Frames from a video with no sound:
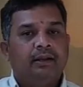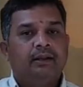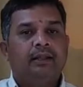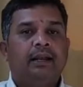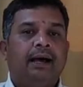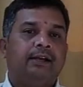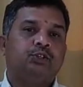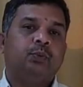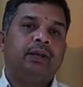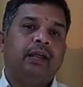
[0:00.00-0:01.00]
The
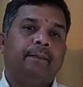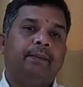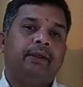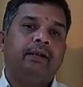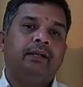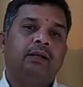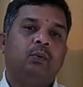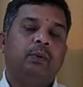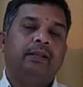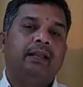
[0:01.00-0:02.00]
last one appeared.
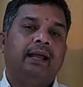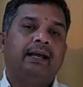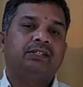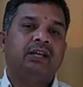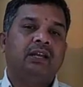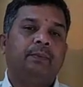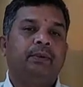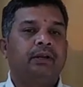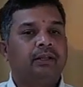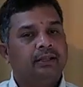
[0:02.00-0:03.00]
When the last one
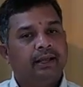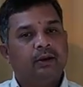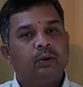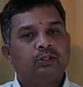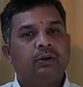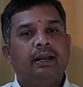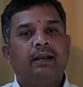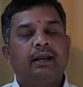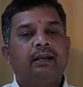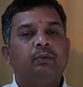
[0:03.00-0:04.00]
appeared, there also I'll
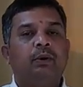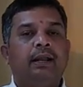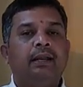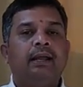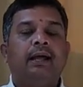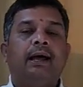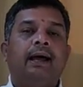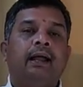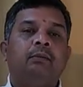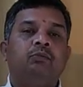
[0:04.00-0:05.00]
write 1
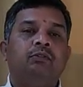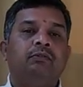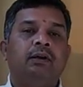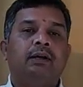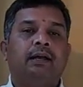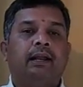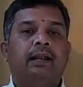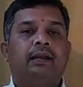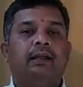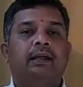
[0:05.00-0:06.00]
and move
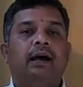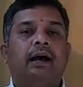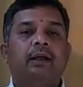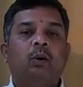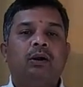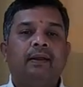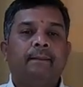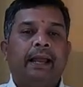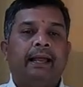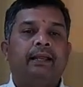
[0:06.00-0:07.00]
right. I got a
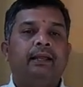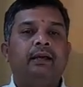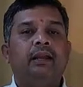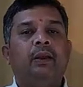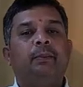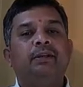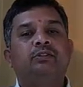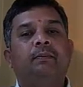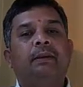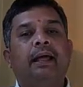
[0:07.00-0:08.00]
blank here. In place
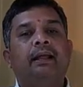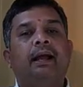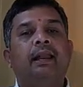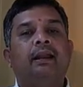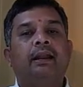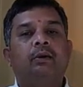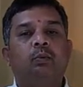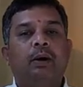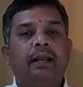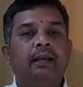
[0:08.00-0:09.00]
of blank, I'll write
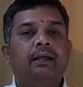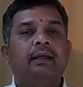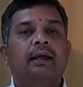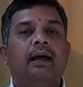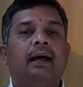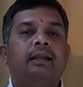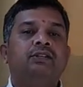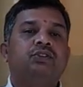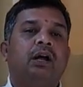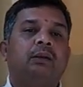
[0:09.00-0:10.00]
1 and
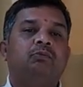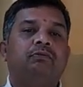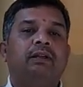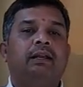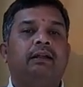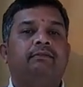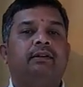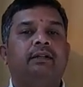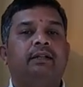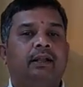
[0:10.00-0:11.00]
start moving left.
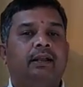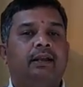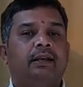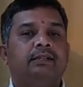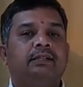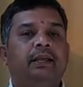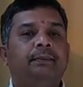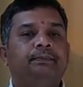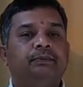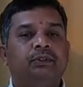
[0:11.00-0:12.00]
Let us
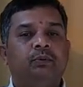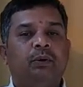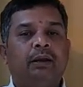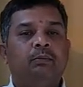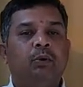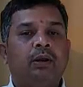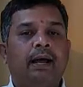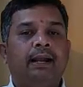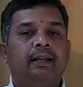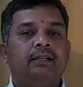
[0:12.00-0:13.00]
see one more
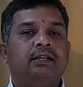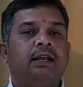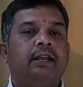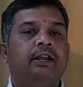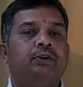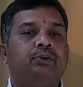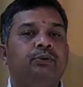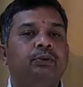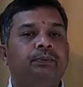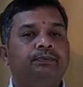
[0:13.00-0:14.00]
iteration I need to
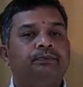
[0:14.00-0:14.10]
do.